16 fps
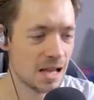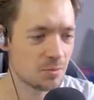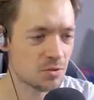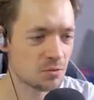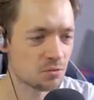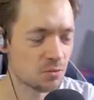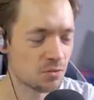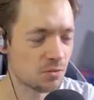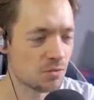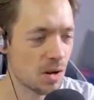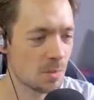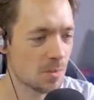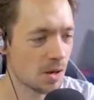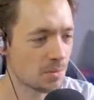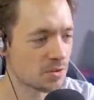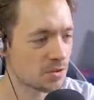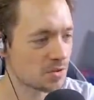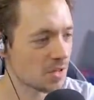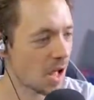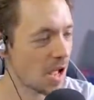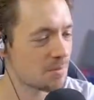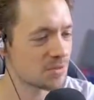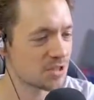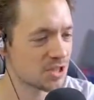I'm just I'm just
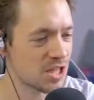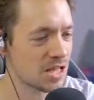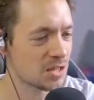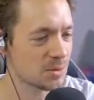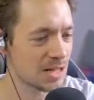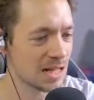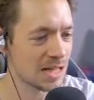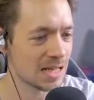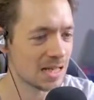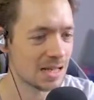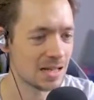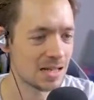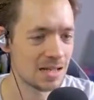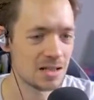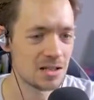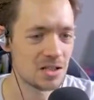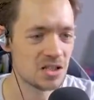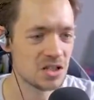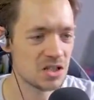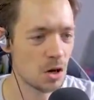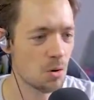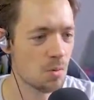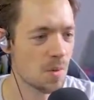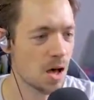I'm genuinely so